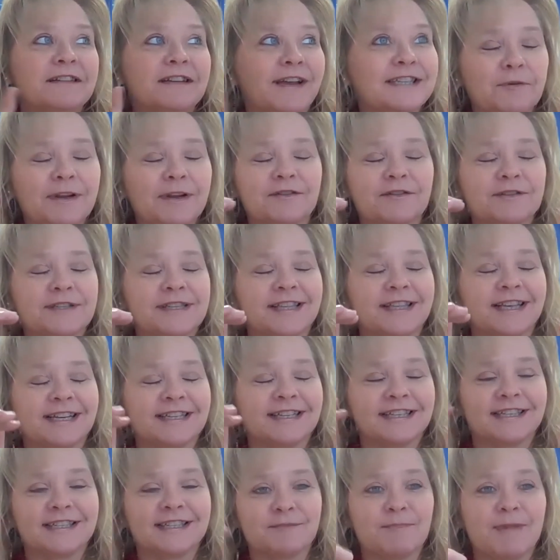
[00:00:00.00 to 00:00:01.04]
if I get to
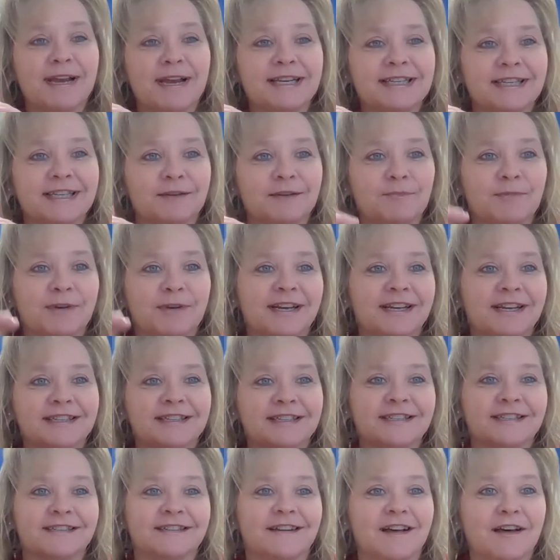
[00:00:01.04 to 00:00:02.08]
three of those things, it's
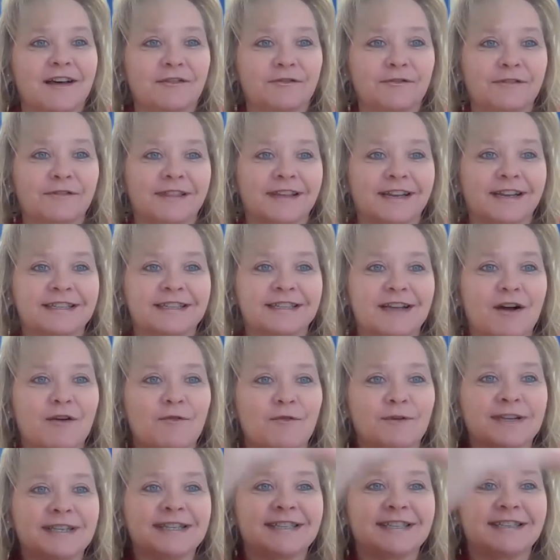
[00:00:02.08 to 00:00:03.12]
amazing because other
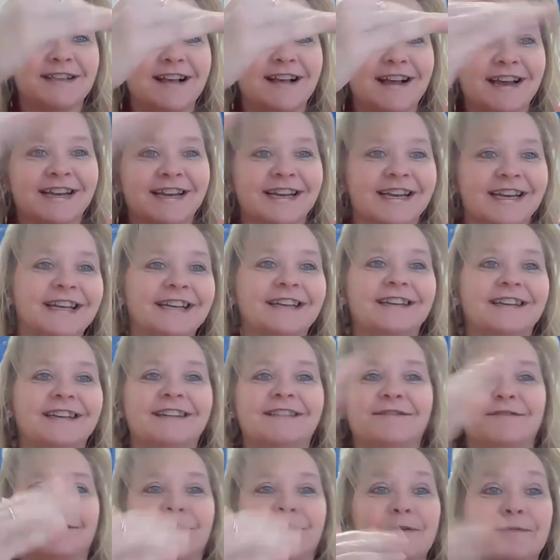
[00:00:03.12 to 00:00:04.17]
things always slide
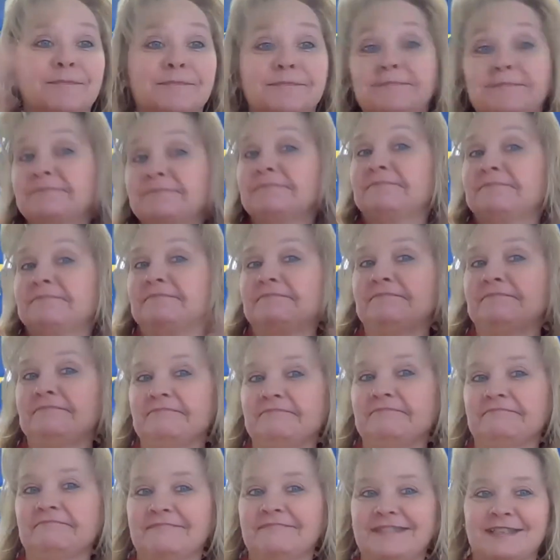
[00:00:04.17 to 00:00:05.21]
in from
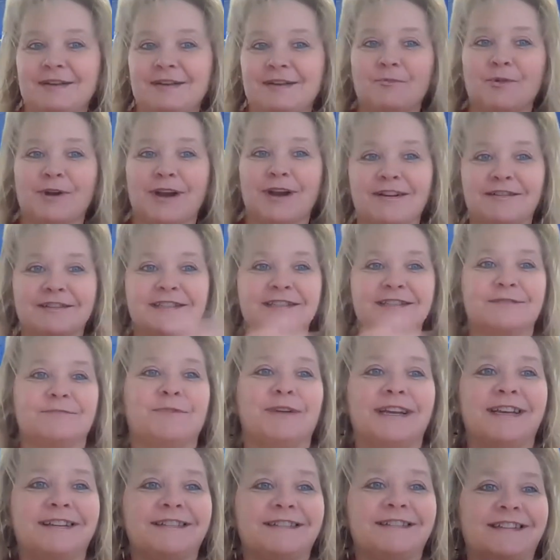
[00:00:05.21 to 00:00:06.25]
someone else.
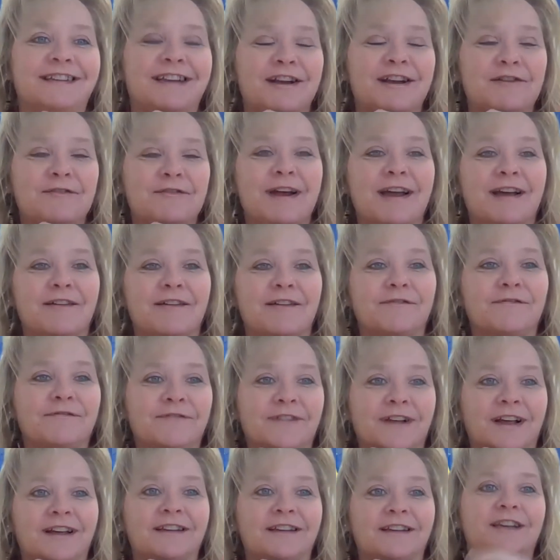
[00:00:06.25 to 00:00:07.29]
We, you know, have
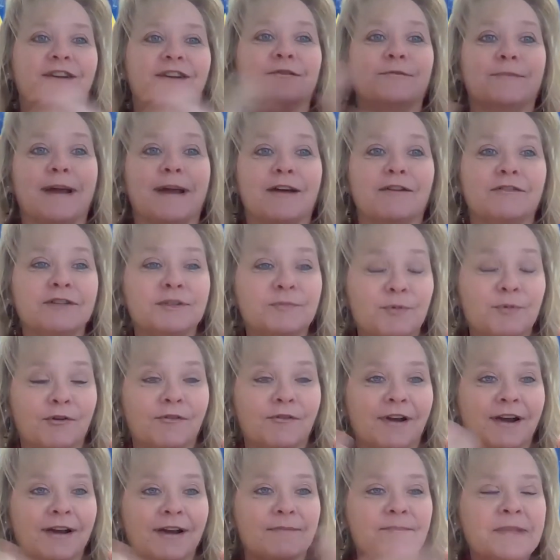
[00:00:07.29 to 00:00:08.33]
a year round
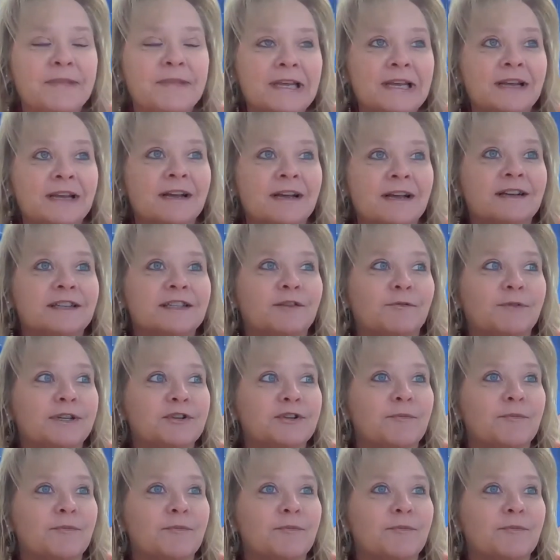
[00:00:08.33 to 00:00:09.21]
program. So we